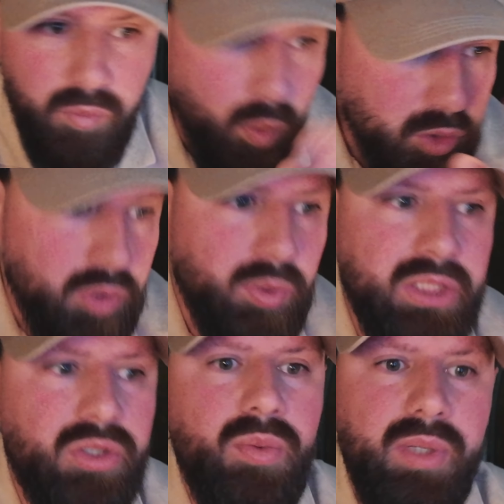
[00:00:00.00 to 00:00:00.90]
What do you
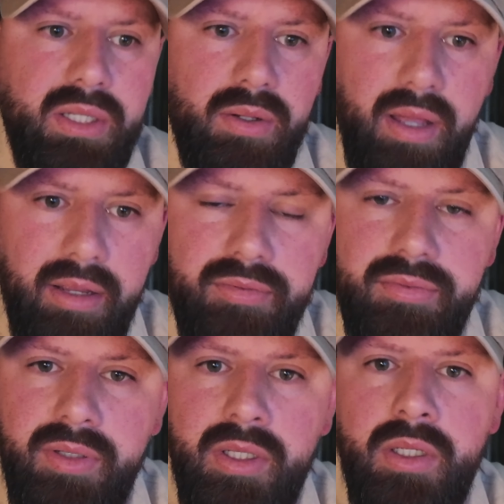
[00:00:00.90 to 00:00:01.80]
want to do with your life?
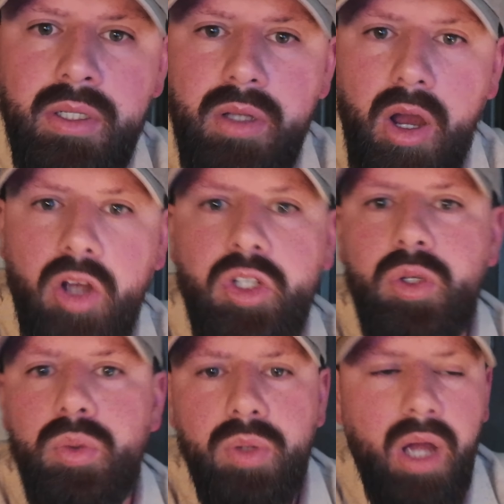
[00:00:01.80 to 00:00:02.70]
Are
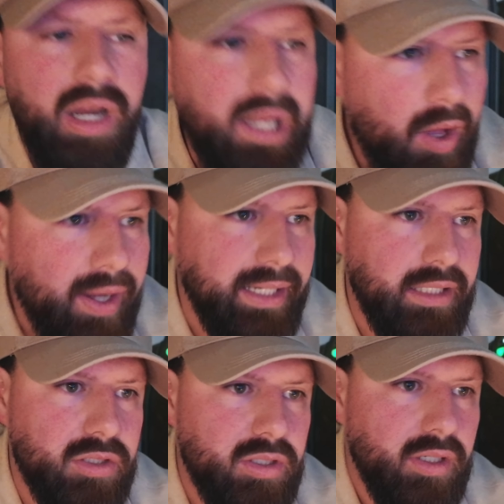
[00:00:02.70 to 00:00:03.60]
you
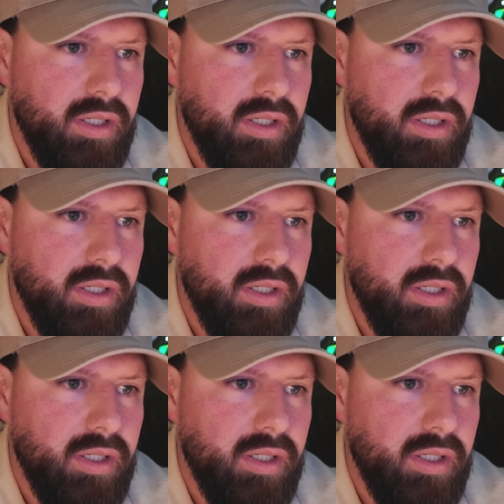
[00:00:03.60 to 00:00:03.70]
aligned